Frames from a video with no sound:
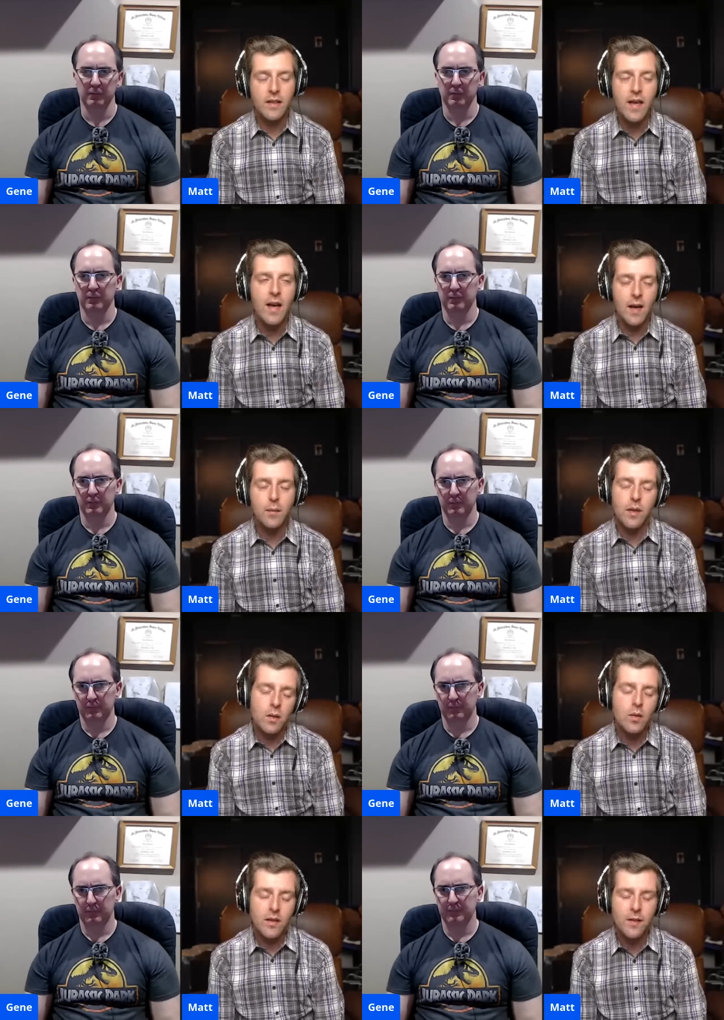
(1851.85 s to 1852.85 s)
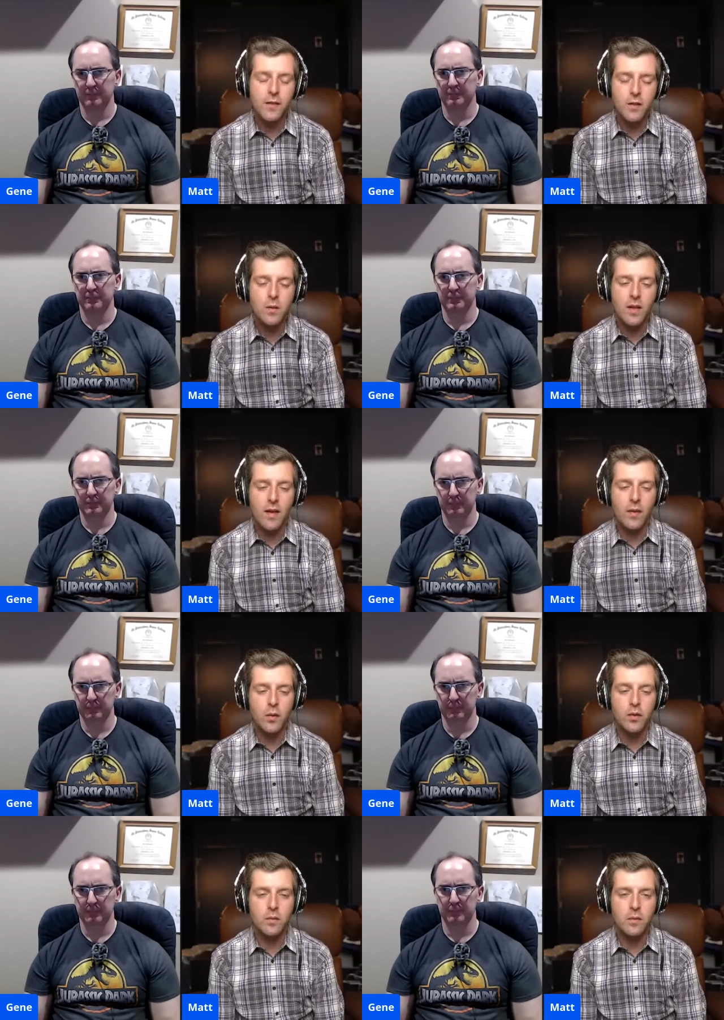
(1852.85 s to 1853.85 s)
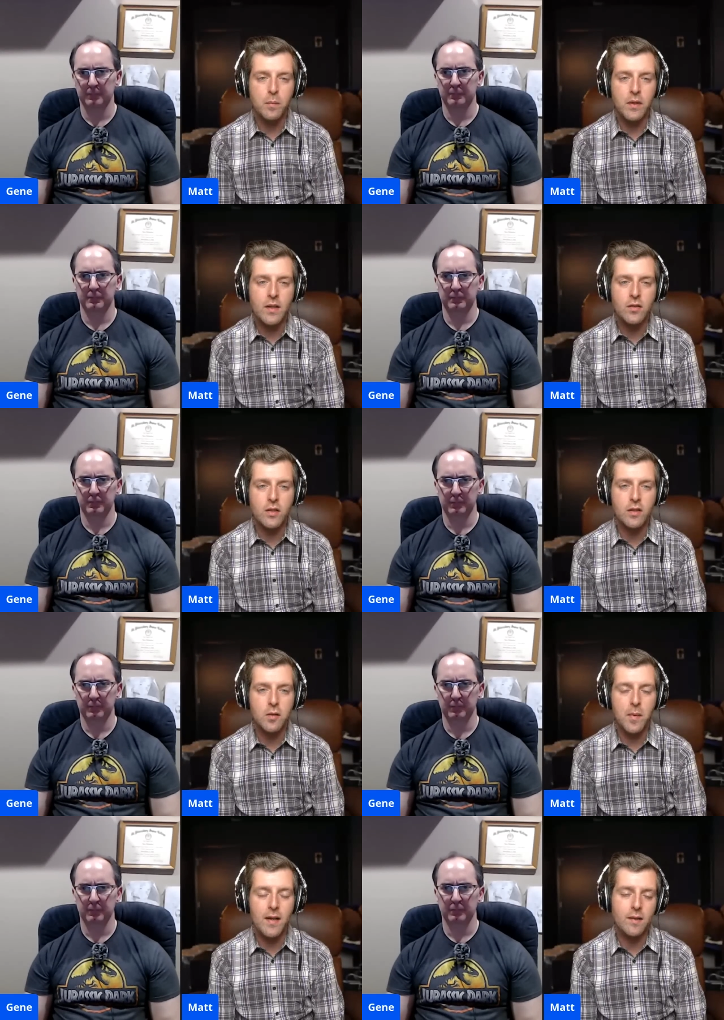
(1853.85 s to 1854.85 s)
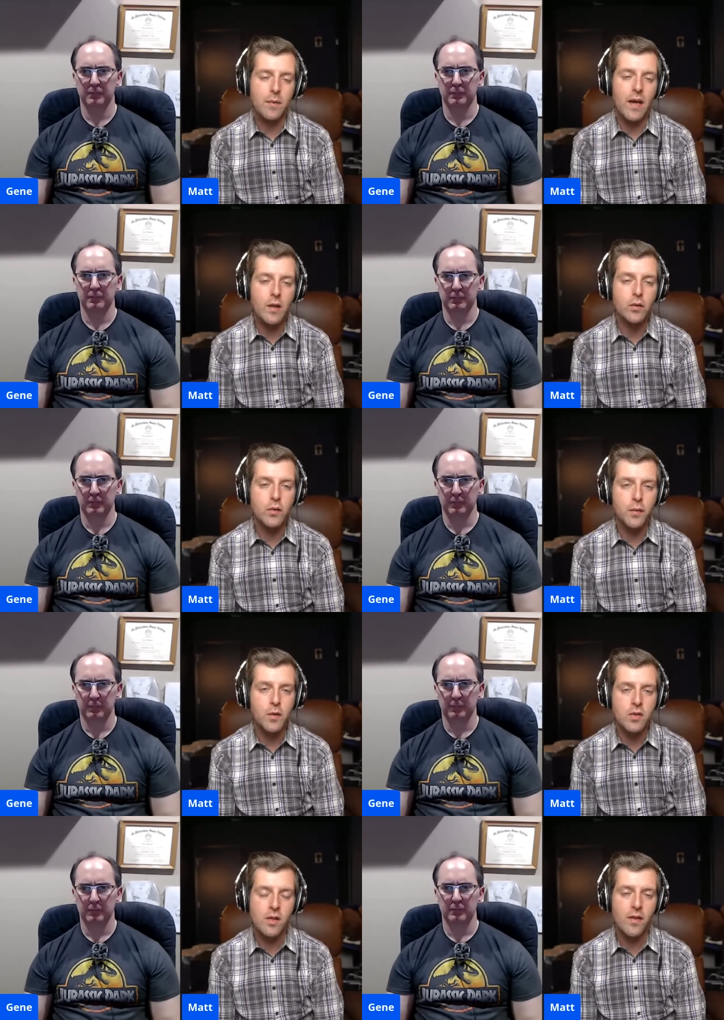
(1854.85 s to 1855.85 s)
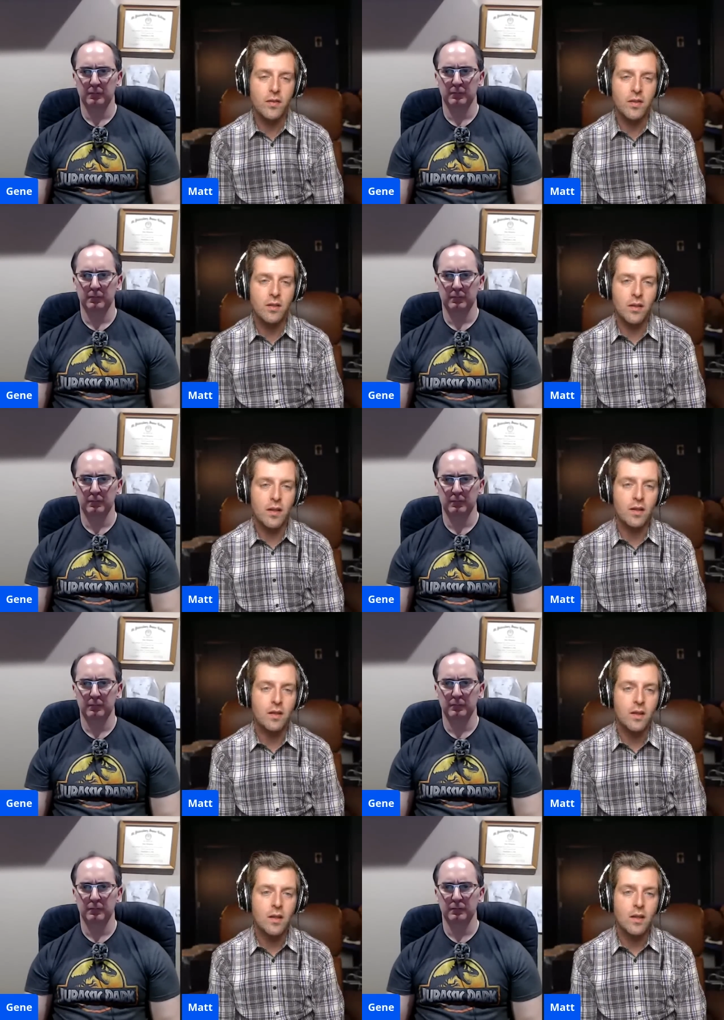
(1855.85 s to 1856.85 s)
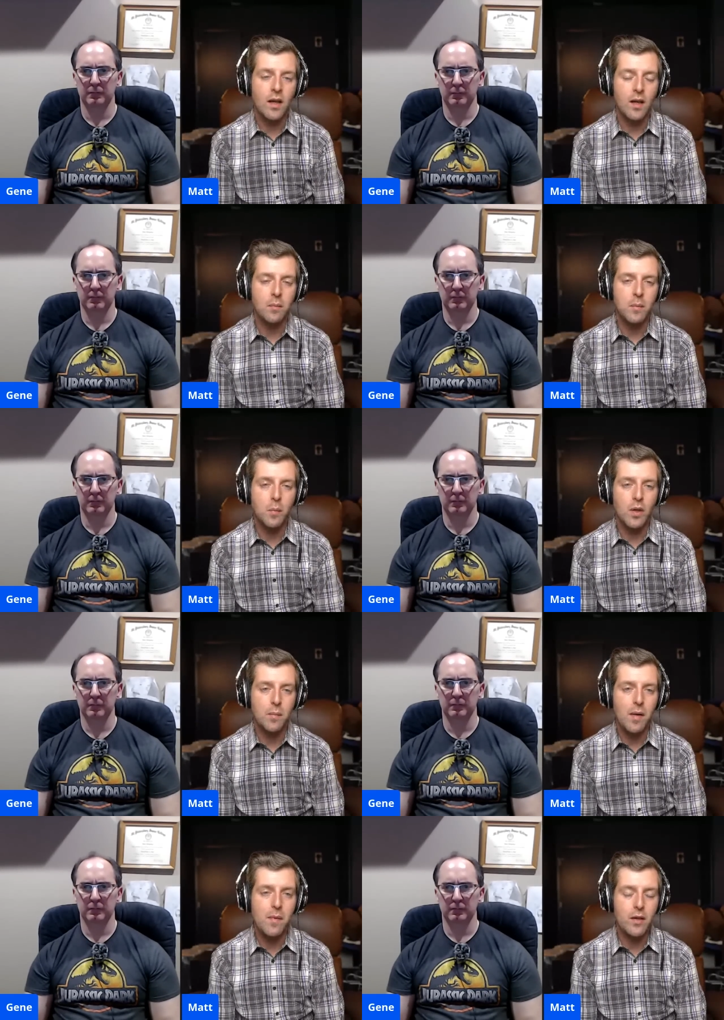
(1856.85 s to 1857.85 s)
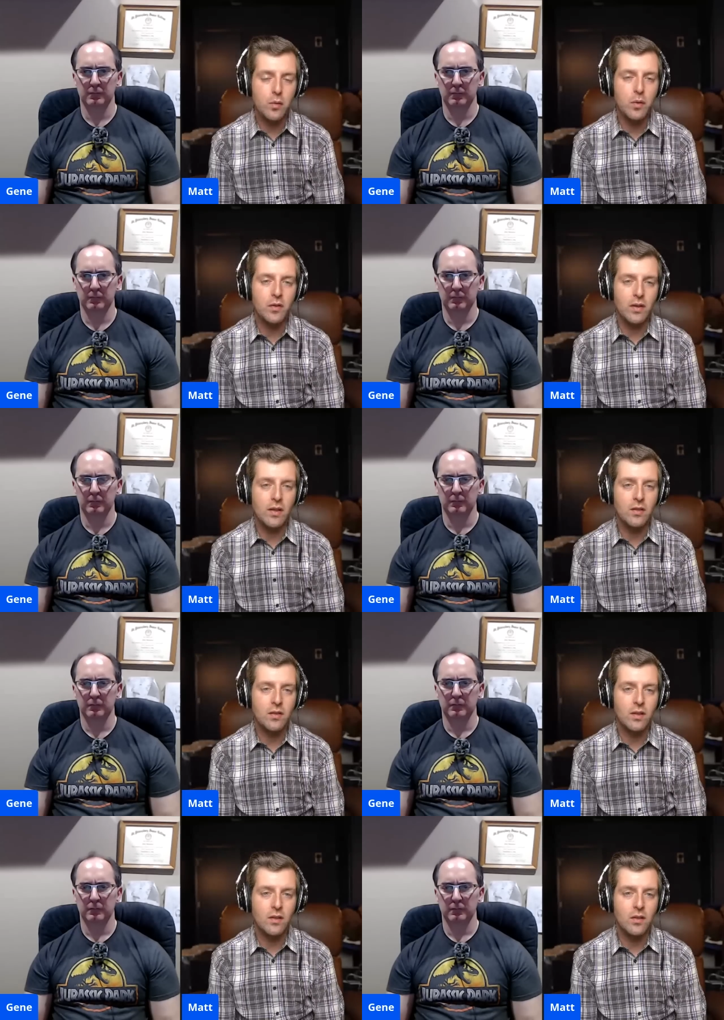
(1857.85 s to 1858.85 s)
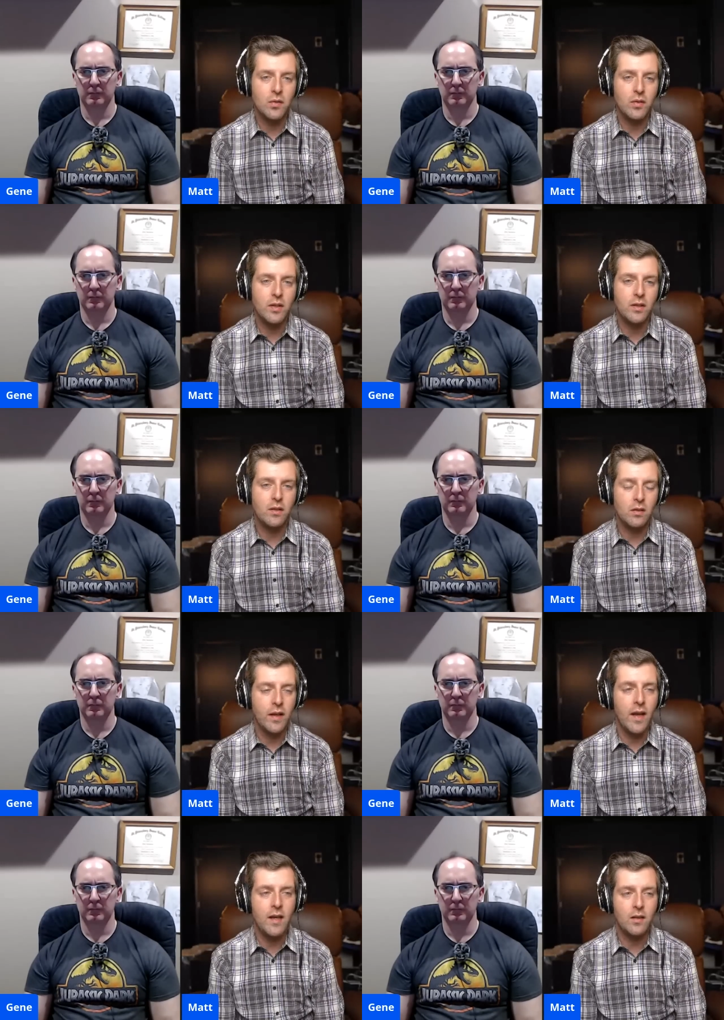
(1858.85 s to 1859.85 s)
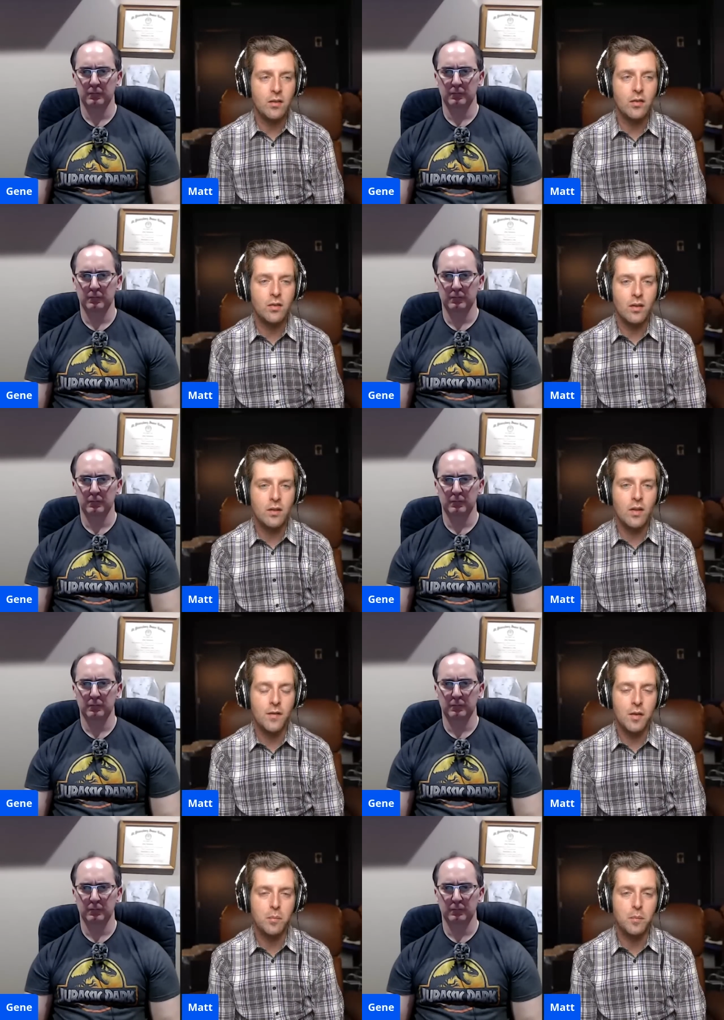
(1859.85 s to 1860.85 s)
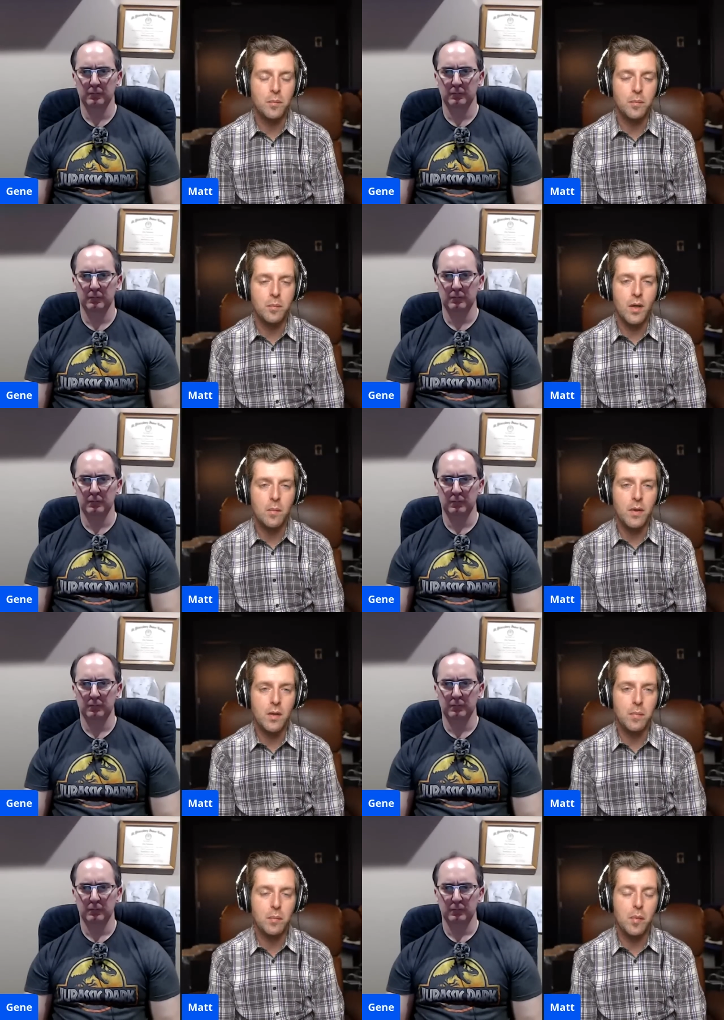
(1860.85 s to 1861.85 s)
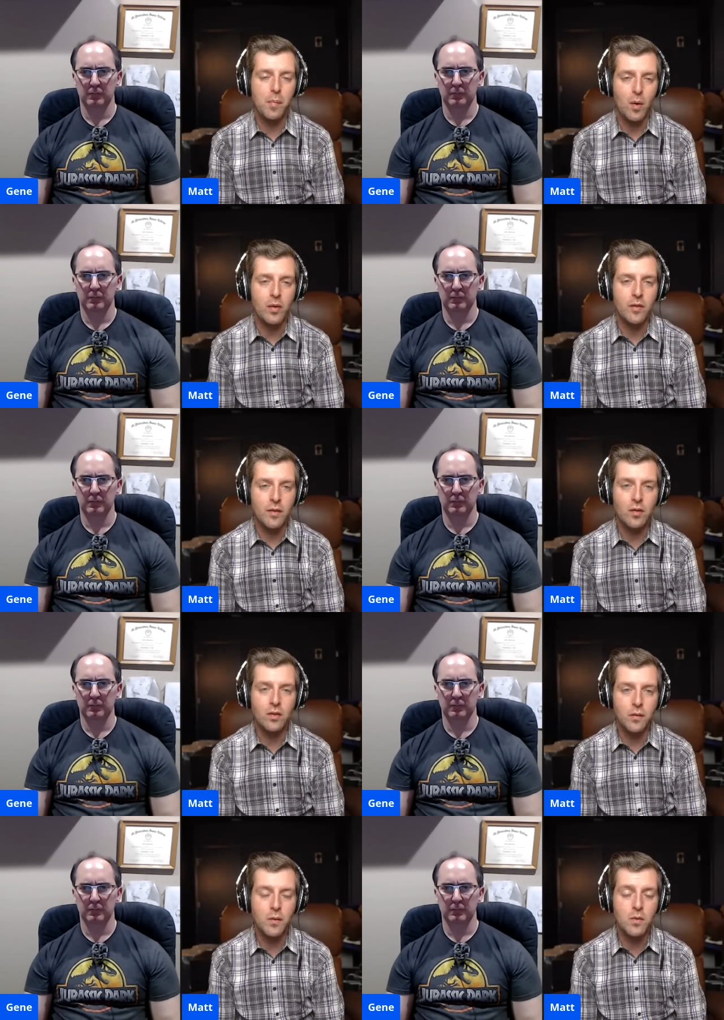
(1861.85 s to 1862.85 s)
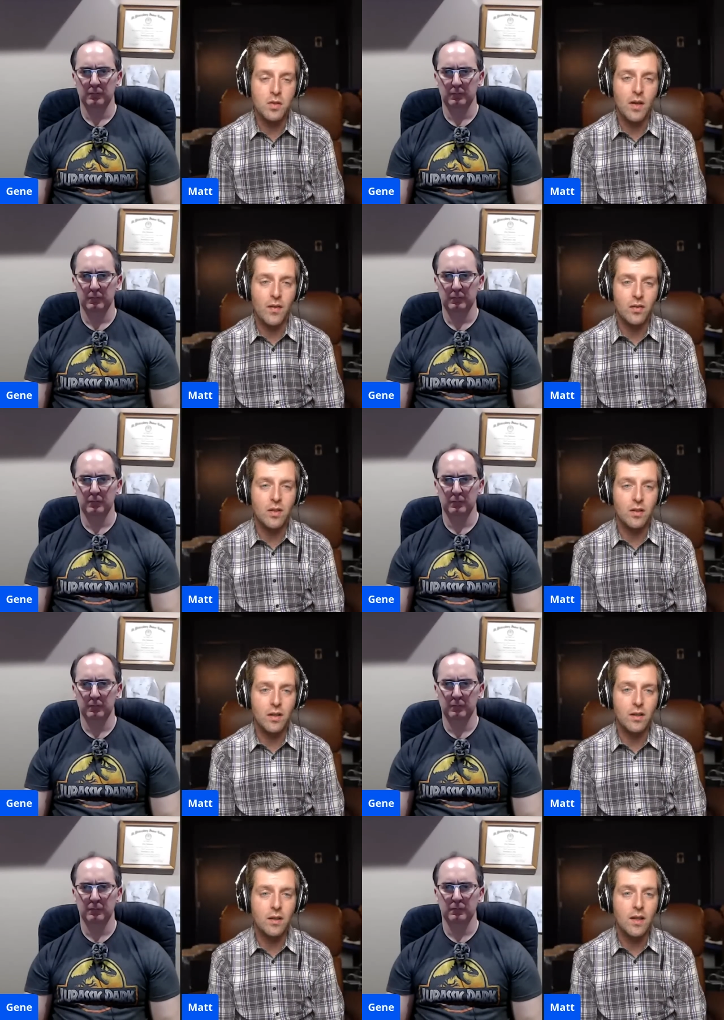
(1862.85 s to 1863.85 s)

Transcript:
Speaker 1: Yeah, you can definitely do that, and those are potentially good spots. I mean, I use diffusion on the ceiling. Um, one of my mentors in this industry, Earl Geddes, has, has often uh, been a big proponent of using diffusion on the ceiling.